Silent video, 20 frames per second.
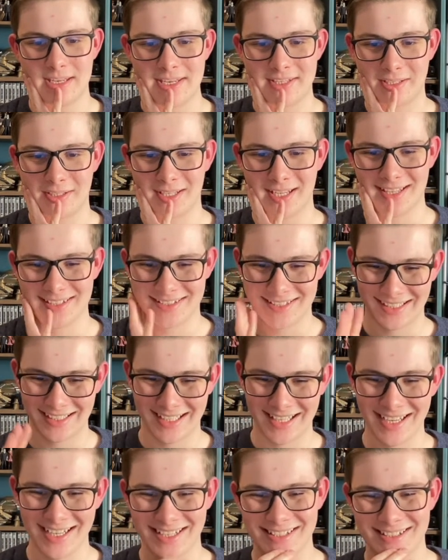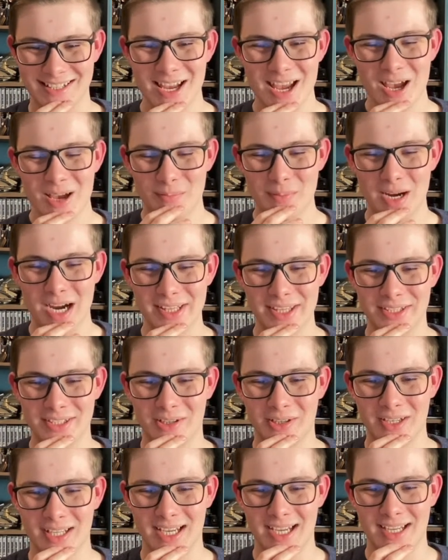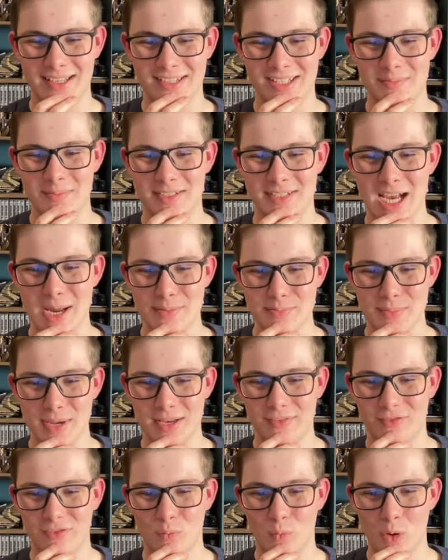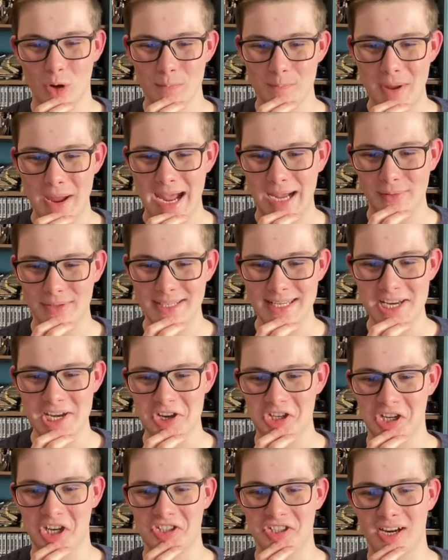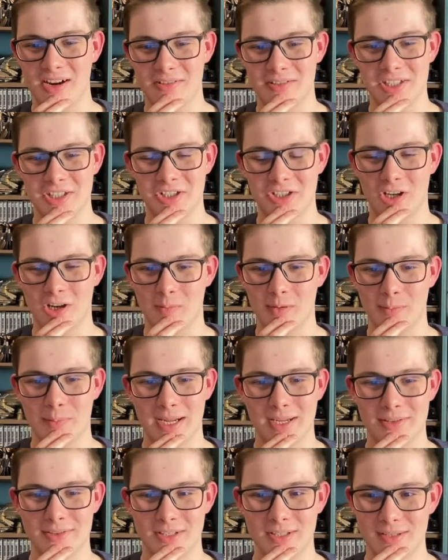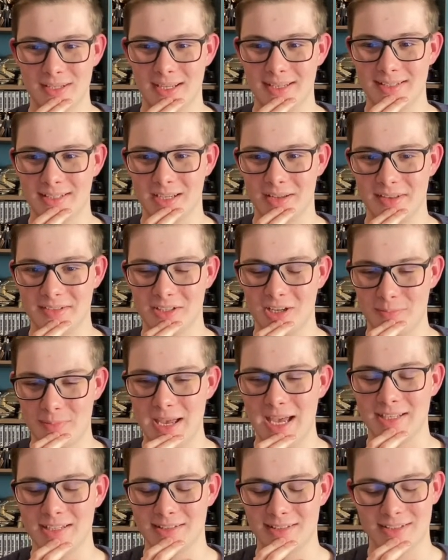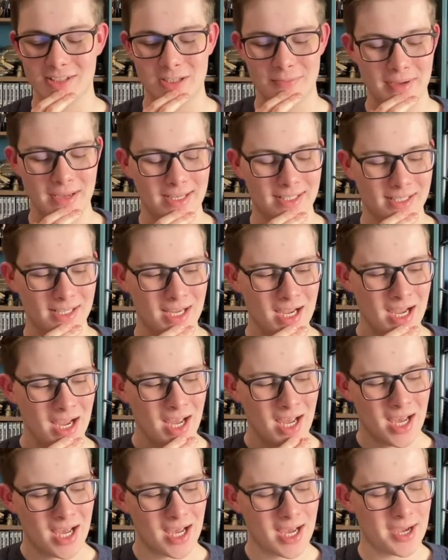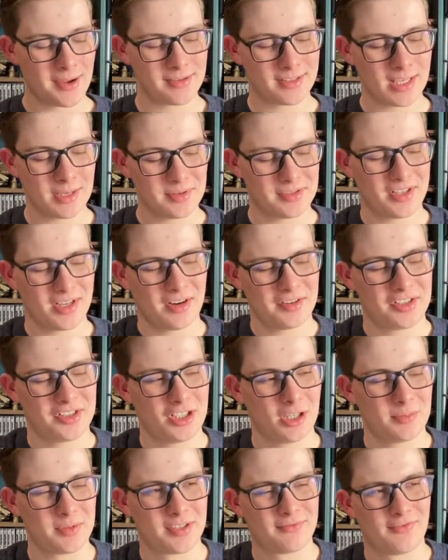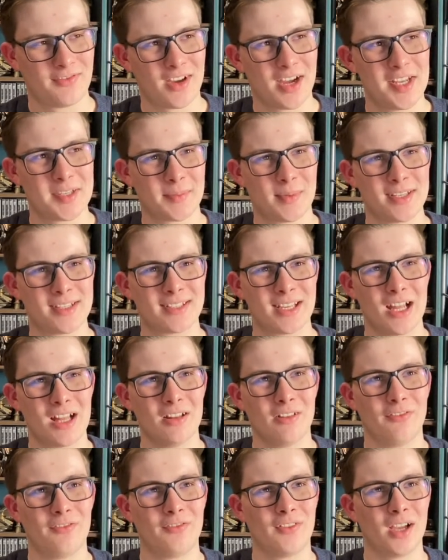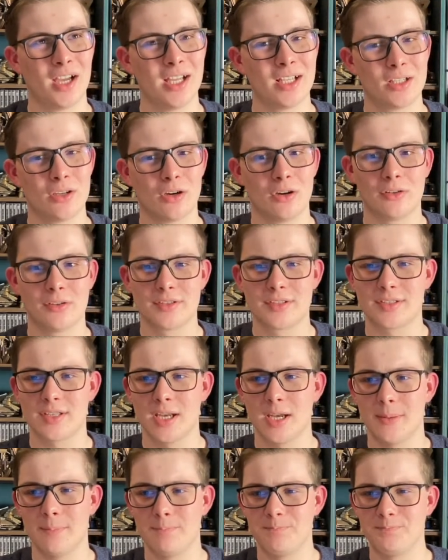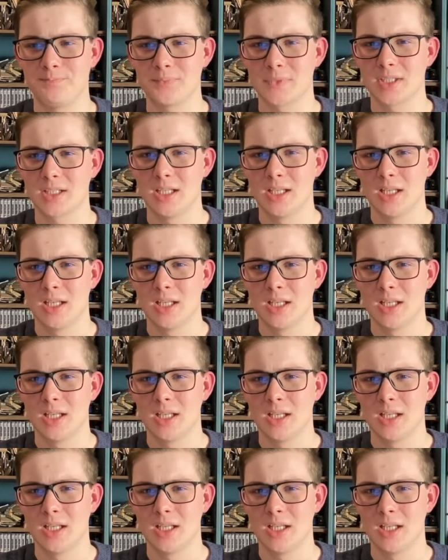disco dancing legs, Martha Donna, and some Cybermen for one pound each in a charity shop about two years ago. It's not bad. It's not bad. Uh, in terms of charity shops, finds myself. I got um,